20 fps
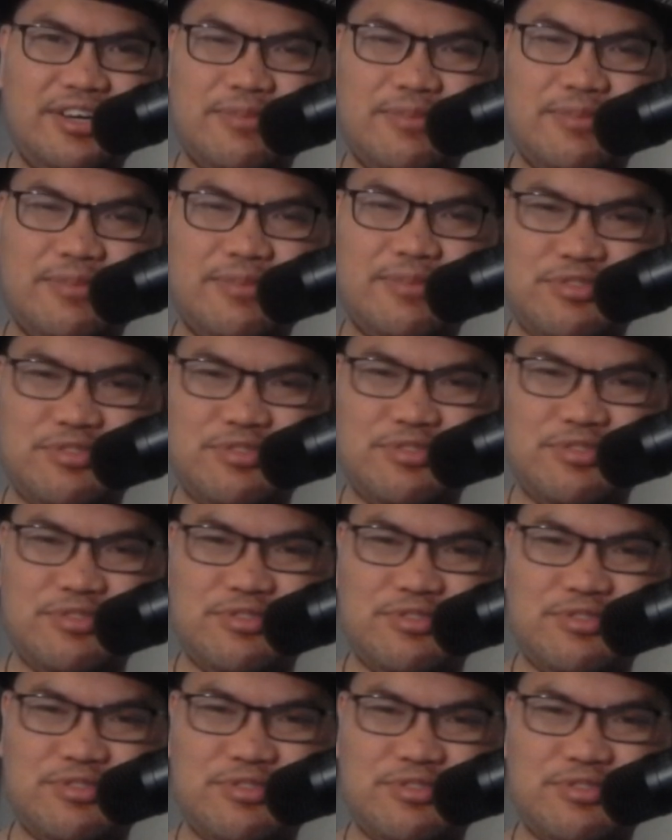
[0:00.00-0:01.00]
Studio
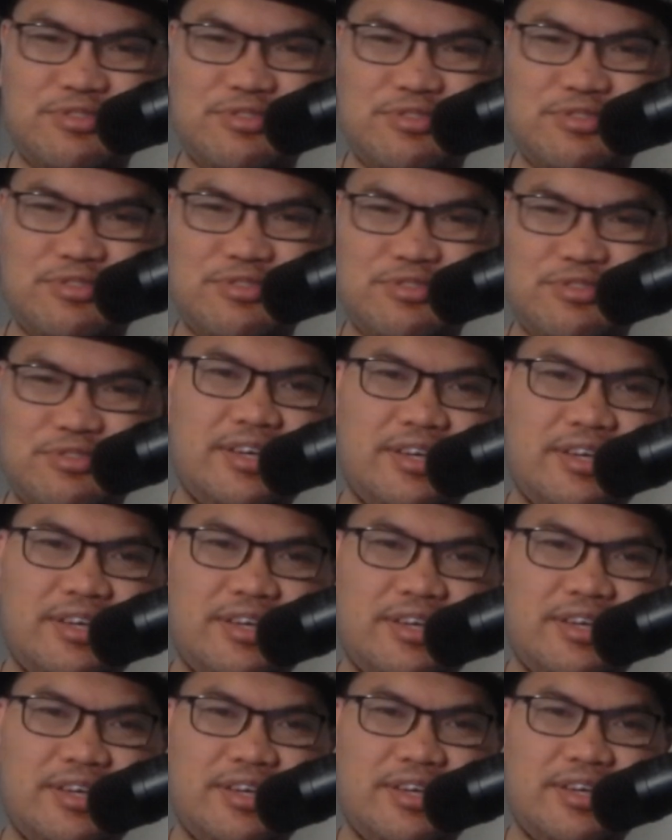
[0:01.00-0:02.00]
CHOOM.
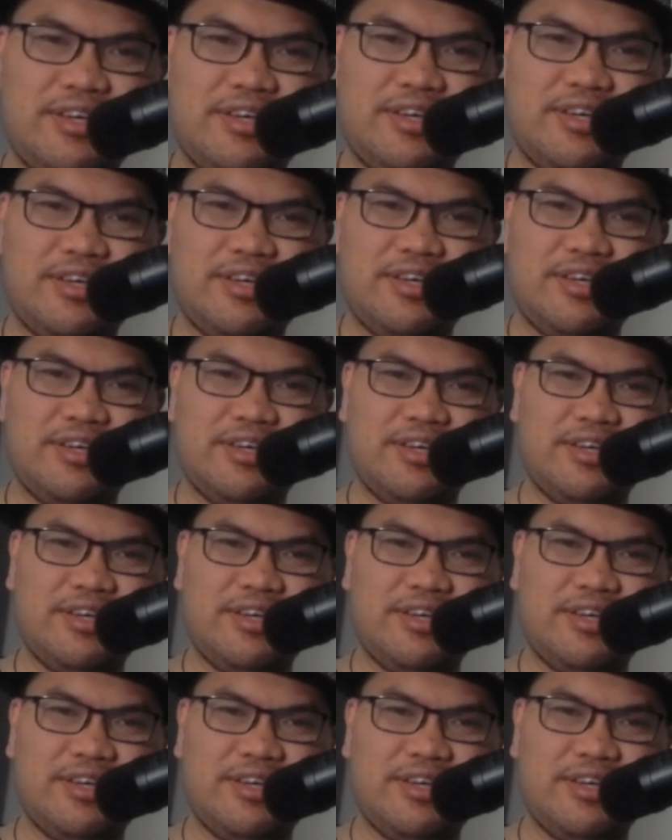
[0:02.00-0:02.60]
Yeah, by far,